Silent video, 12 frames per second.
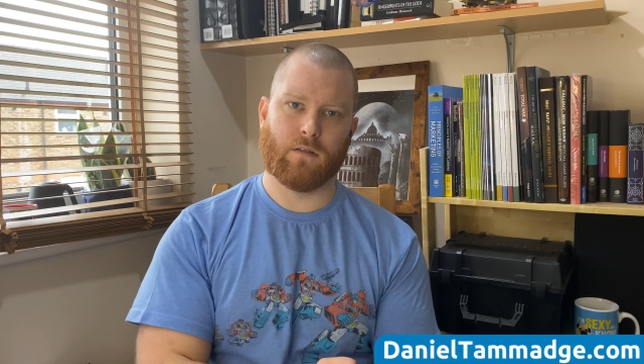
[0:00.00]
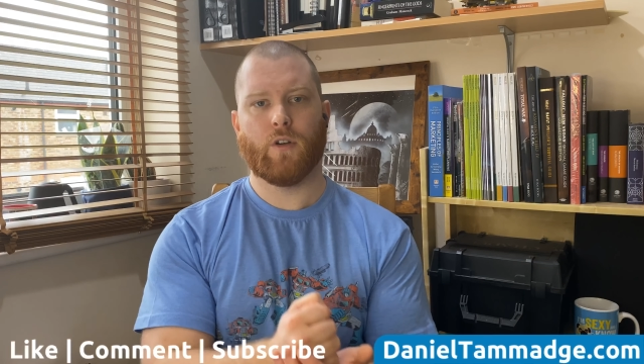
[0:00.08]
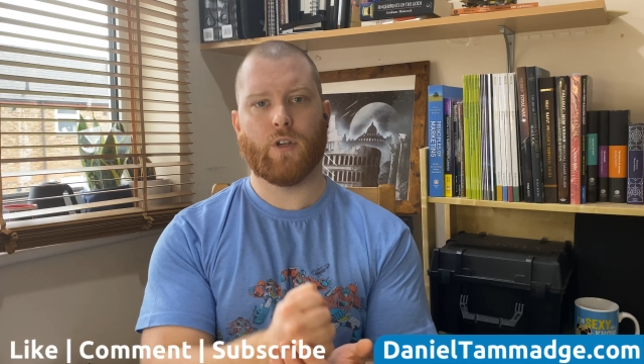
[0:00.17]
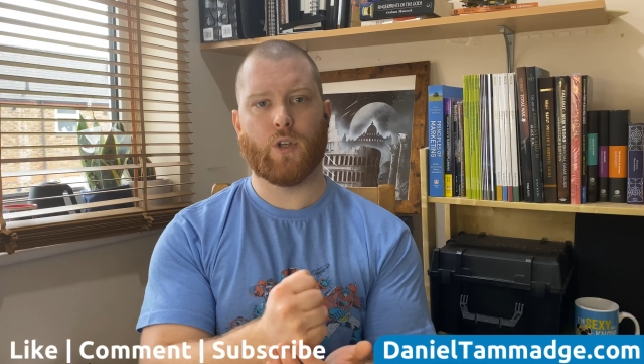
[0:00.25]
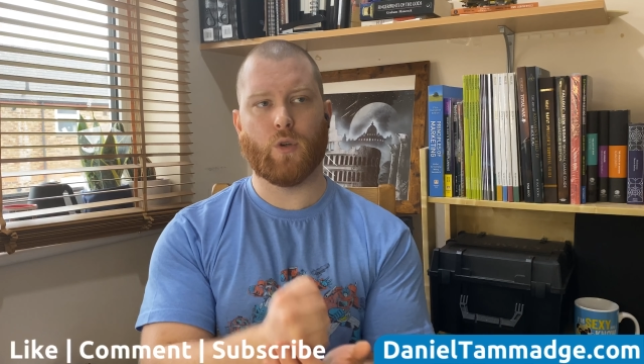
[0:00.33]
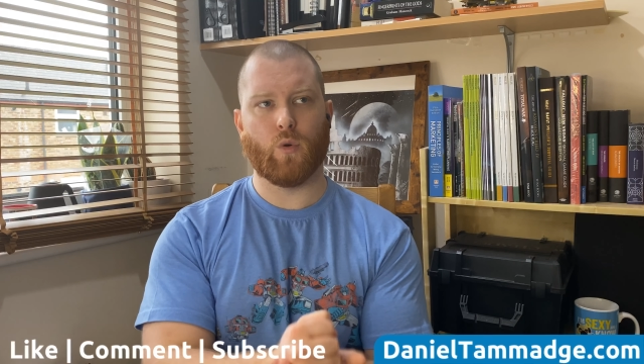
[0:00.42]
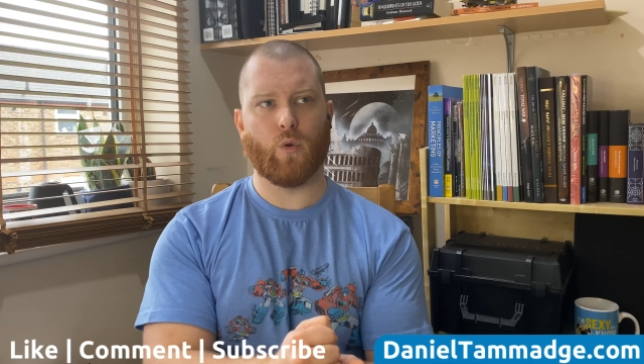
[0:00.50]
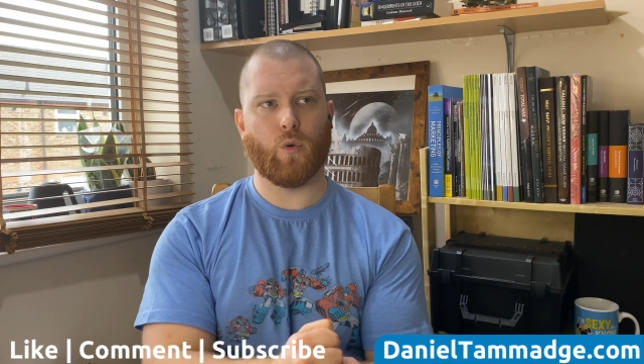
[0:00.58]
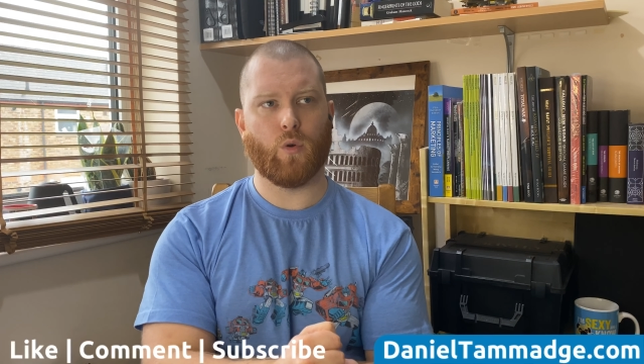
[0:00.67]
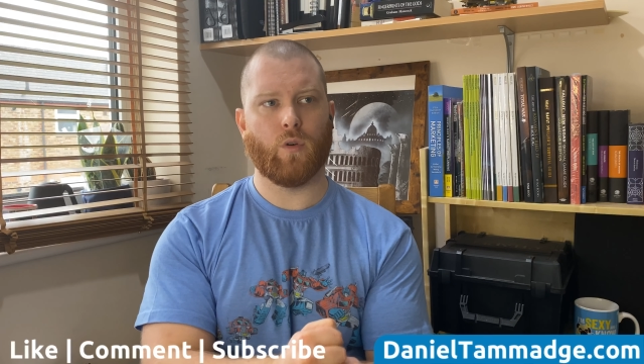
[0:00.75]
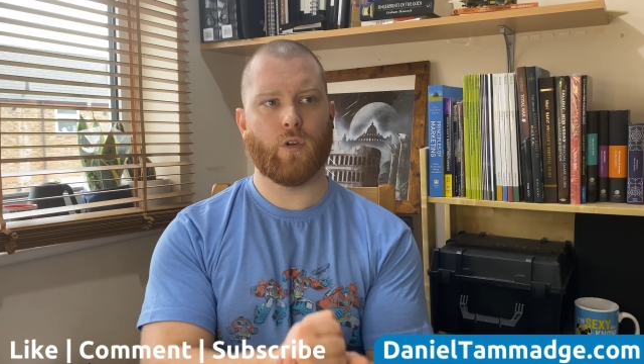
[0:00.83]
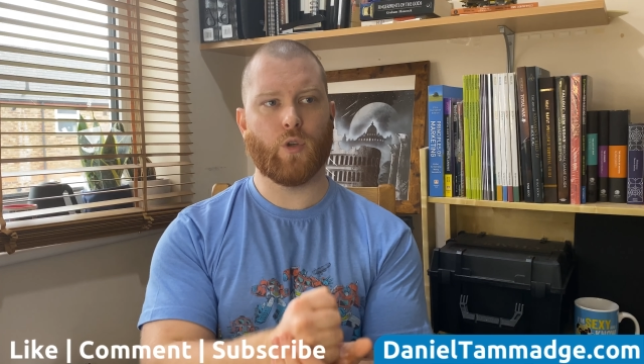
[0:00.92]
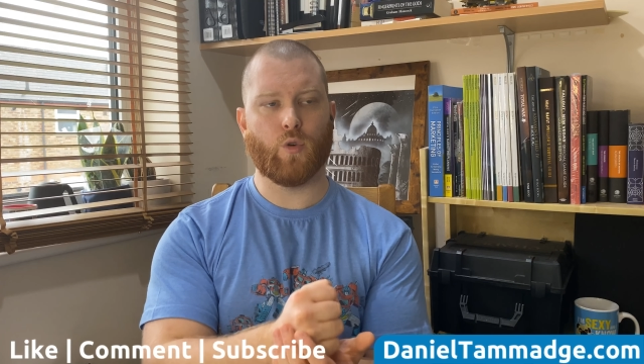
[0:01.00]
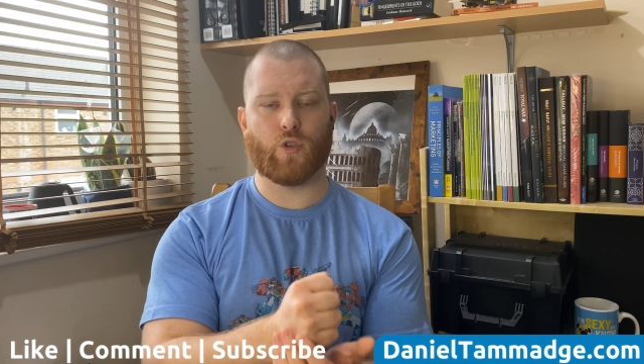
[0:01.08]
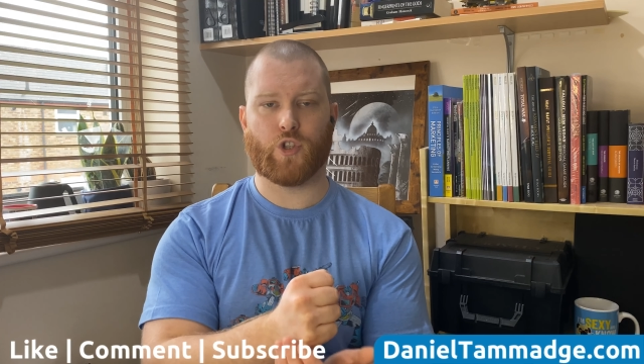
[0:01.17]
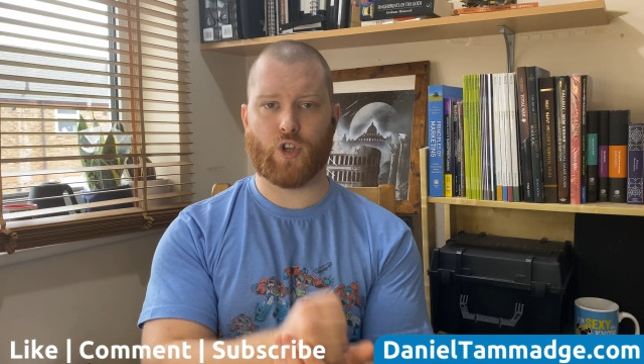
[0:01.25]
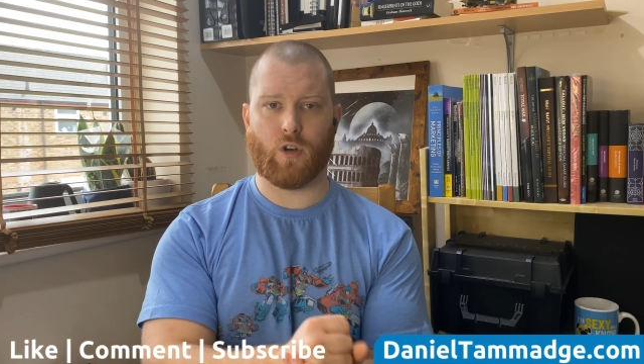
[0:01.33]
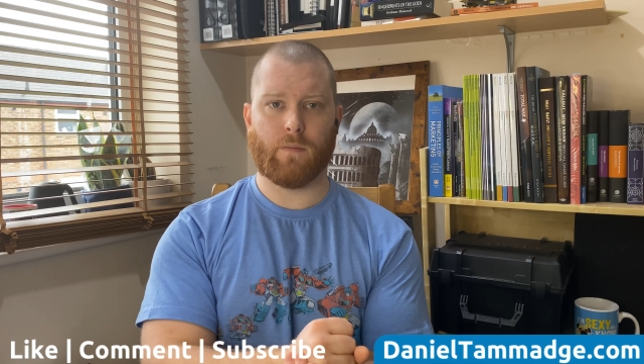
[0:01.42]
Your
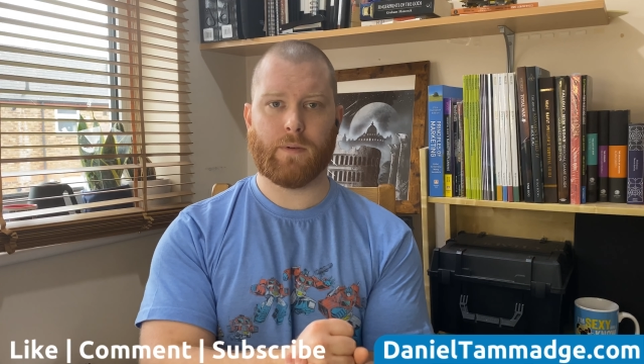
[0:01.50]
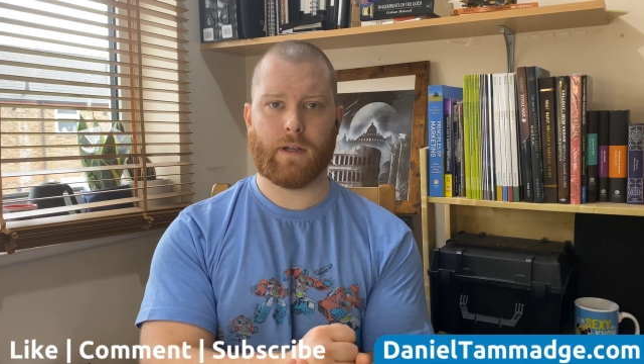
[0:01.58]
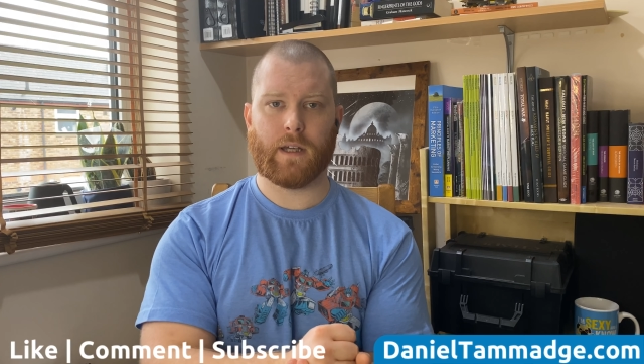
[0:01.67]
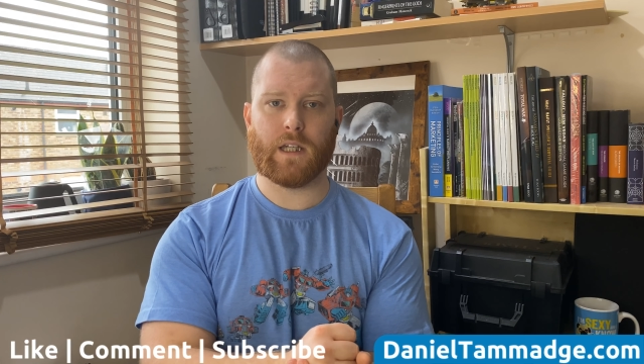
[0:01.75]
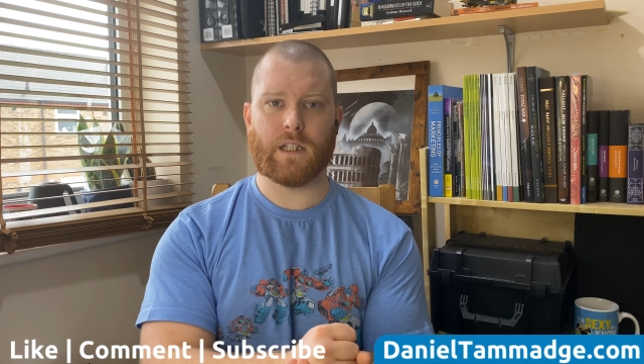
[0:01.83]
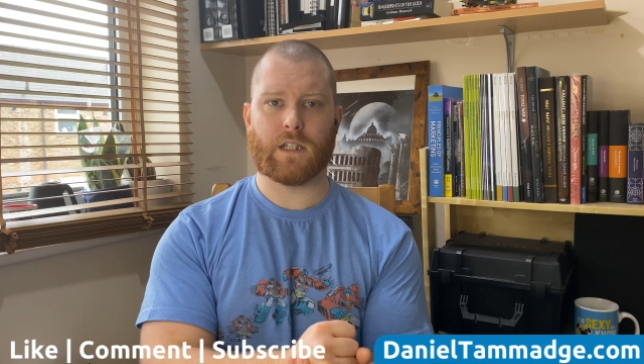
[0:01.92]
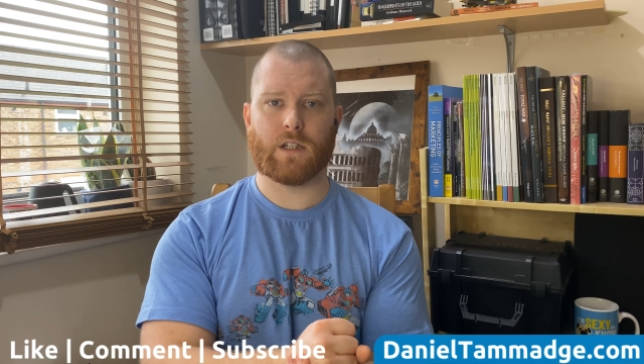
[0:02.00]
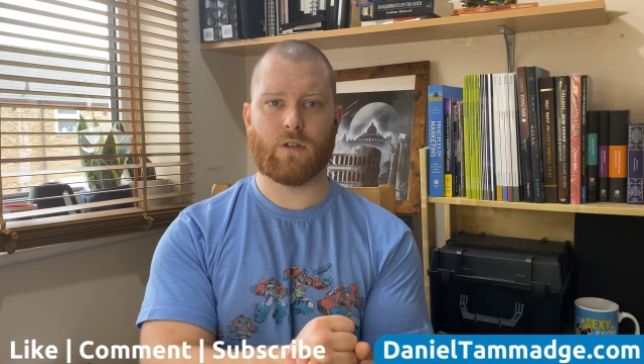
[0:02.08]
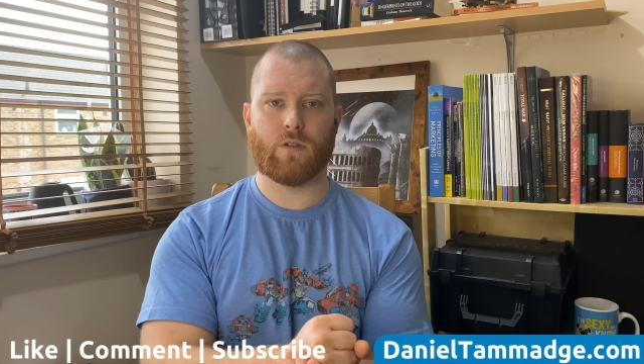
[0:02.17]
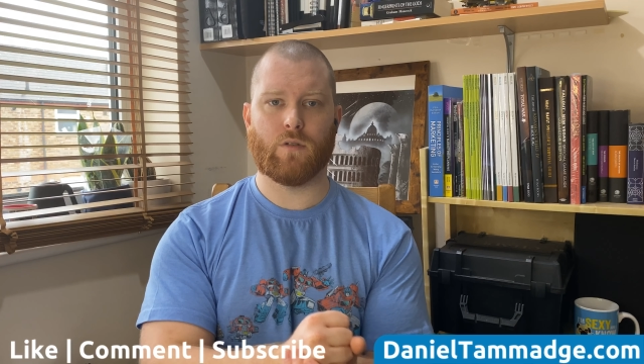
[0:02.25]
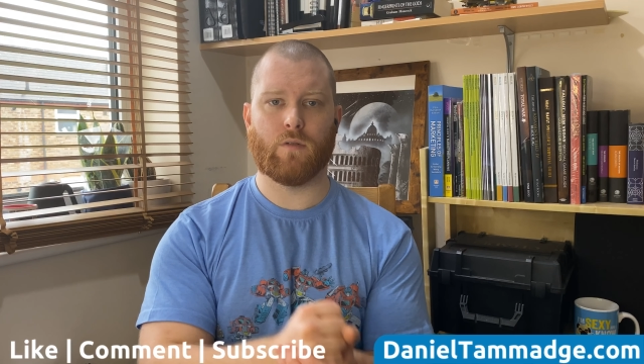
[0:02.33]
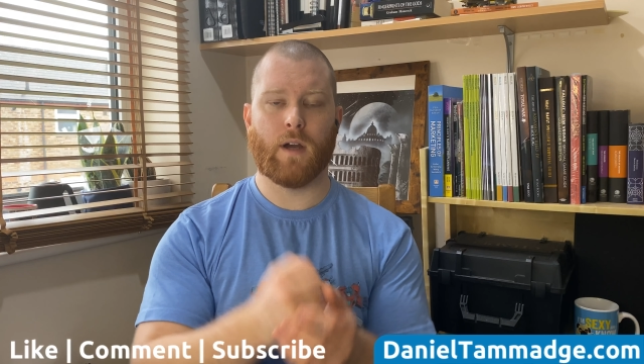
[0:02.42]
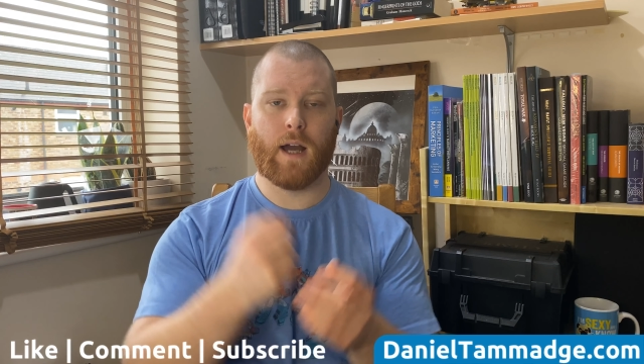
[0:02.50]
job is to